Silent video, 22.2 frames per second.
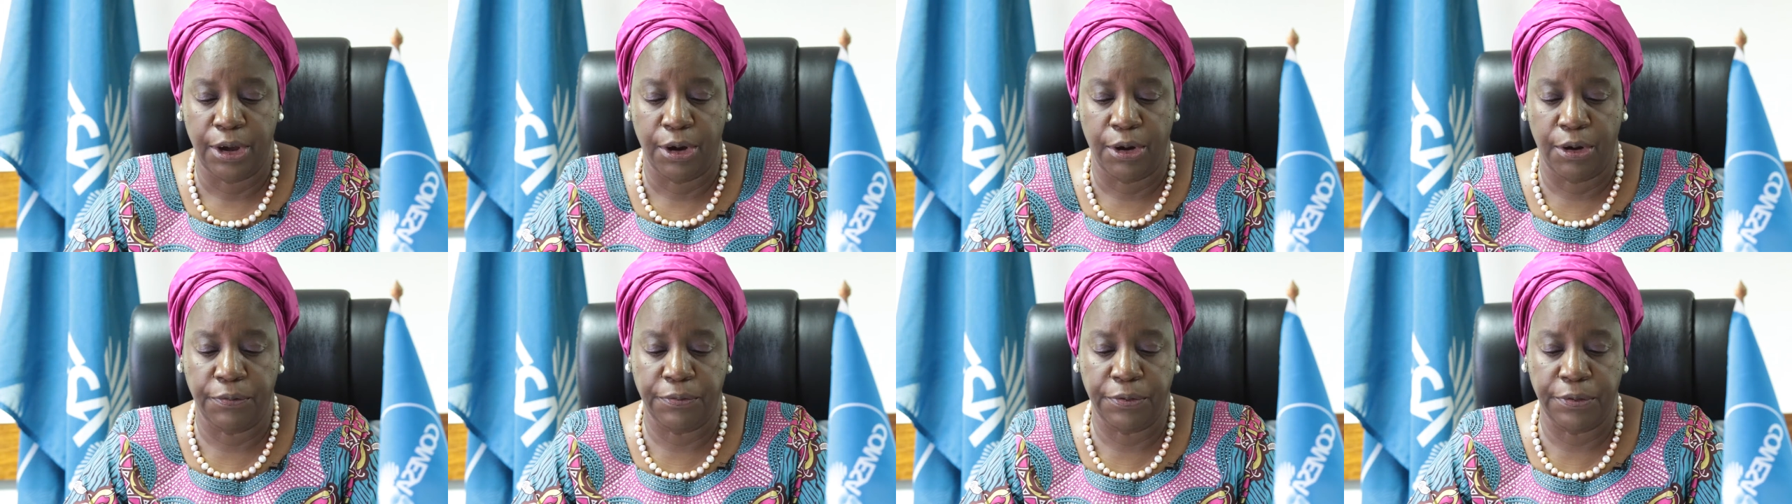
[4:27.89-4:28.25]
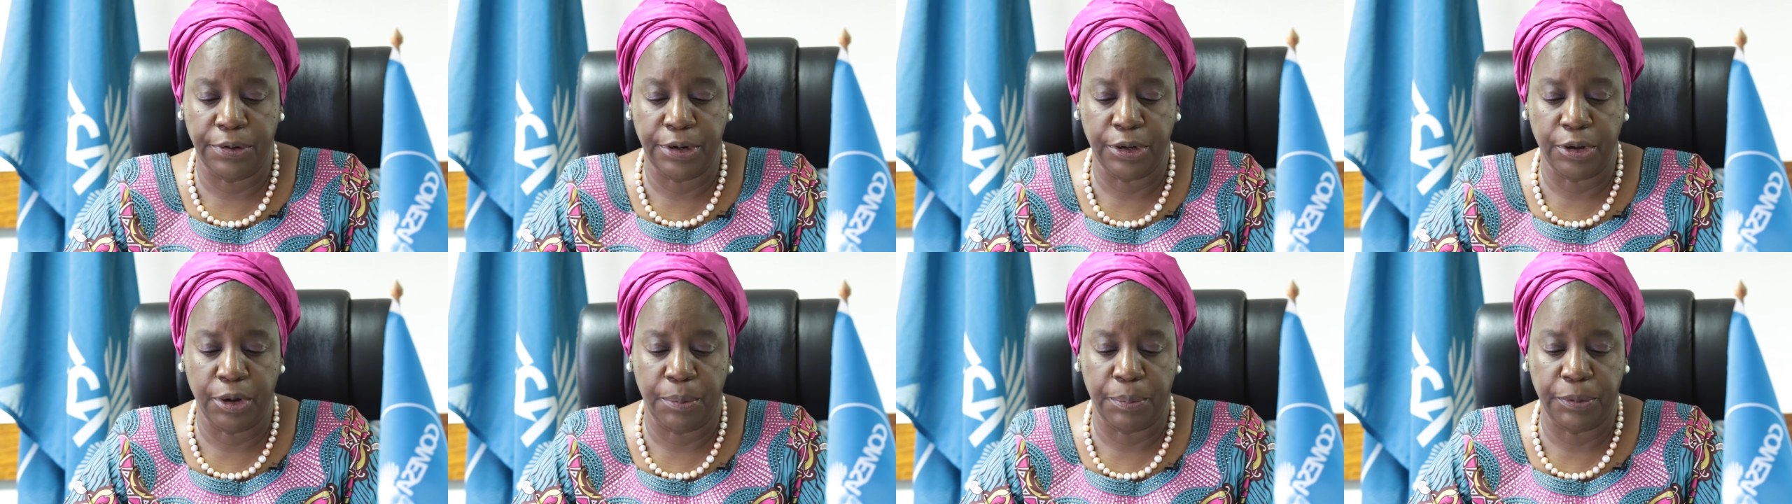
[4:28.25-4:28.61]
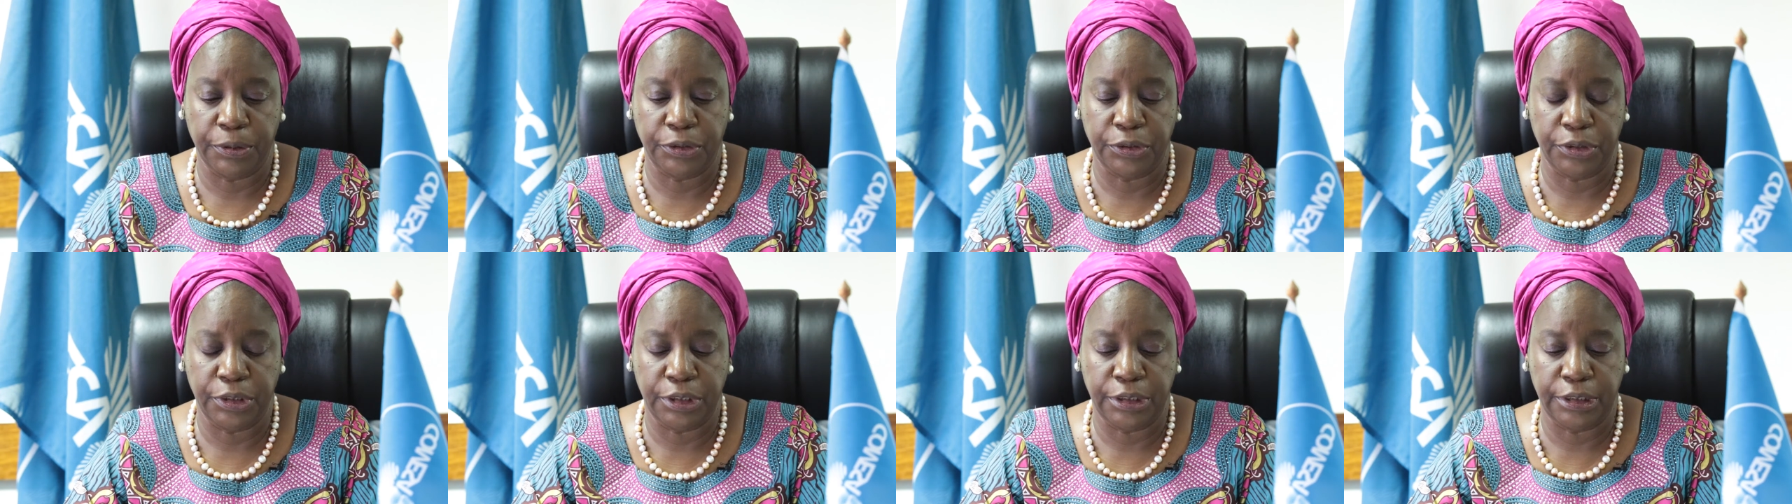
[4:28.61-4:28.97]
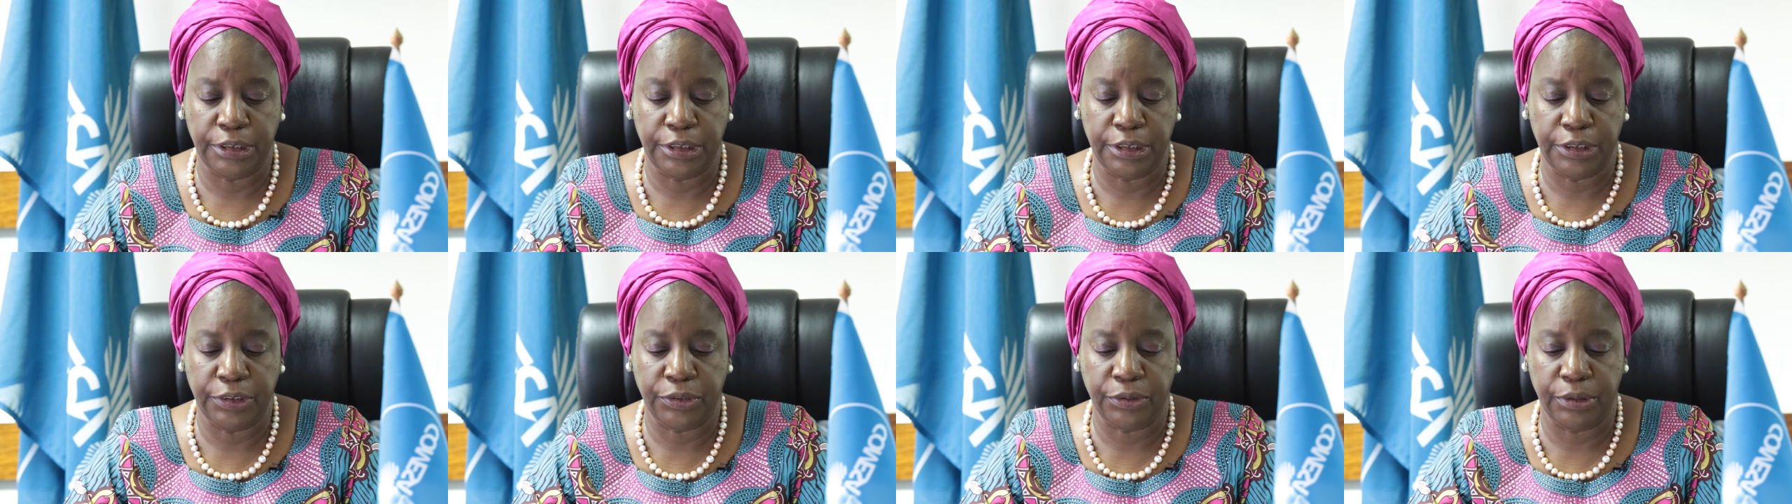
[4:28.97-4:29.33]
offering
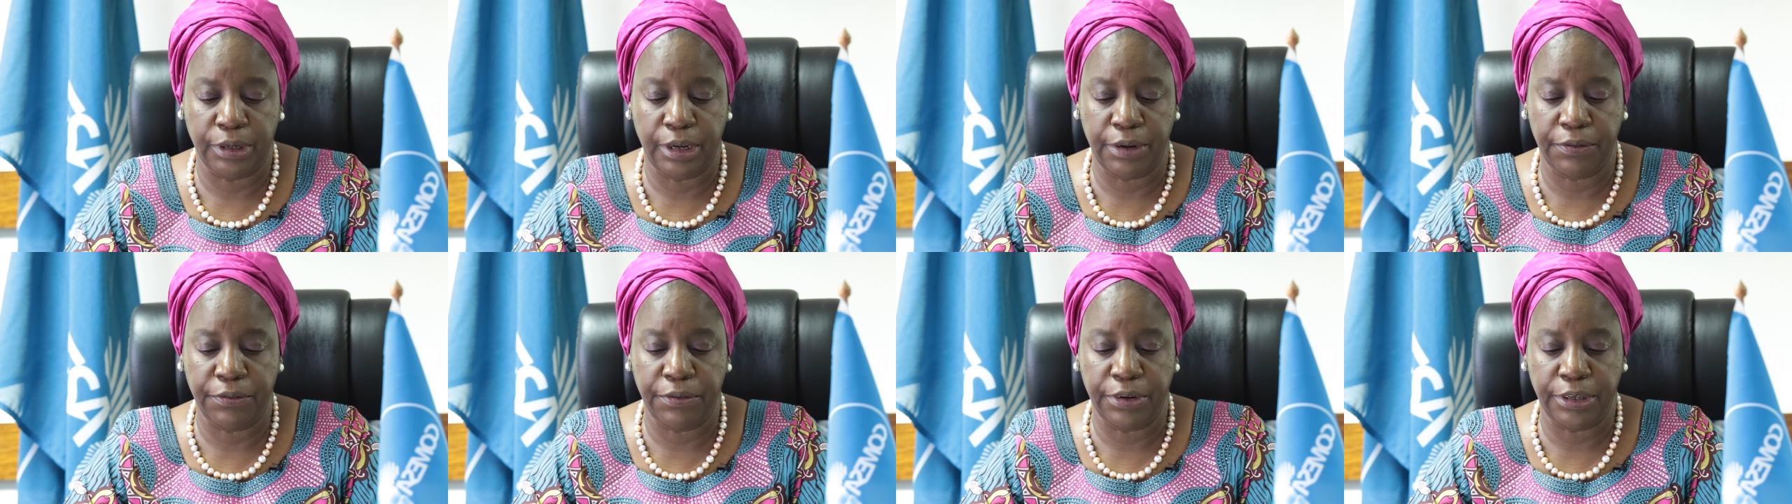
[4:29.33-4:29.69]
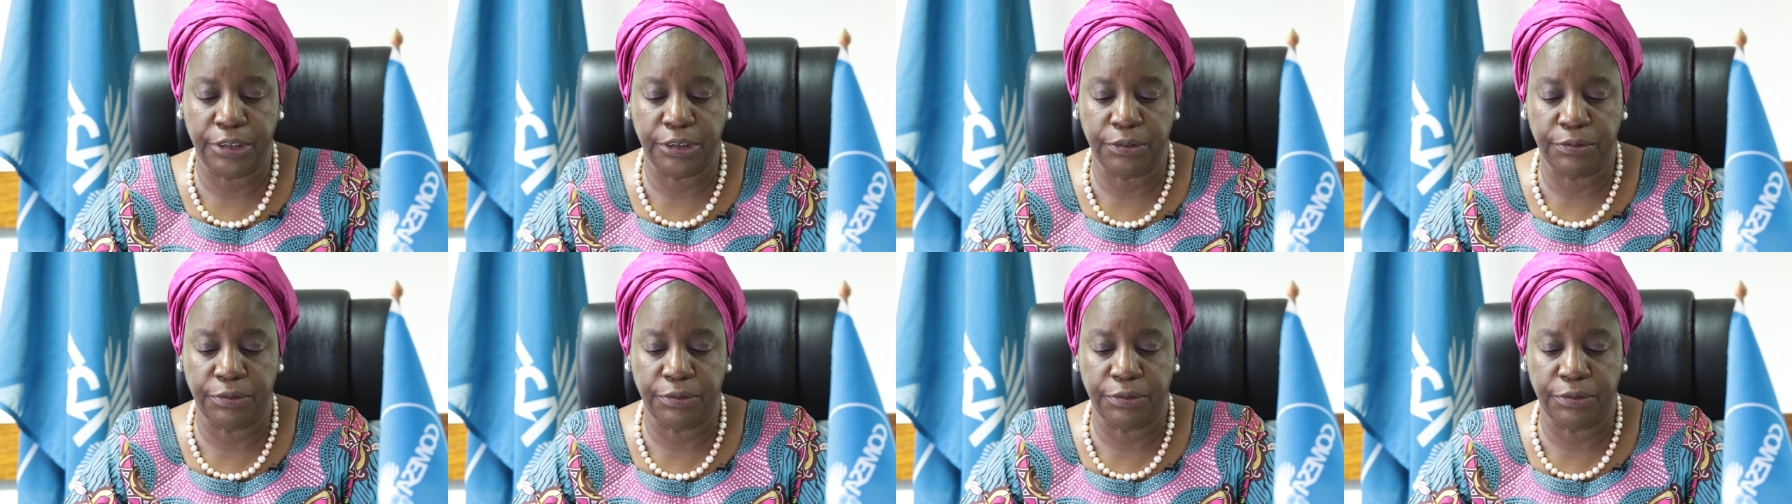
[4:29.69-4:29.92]
opportunities to leverage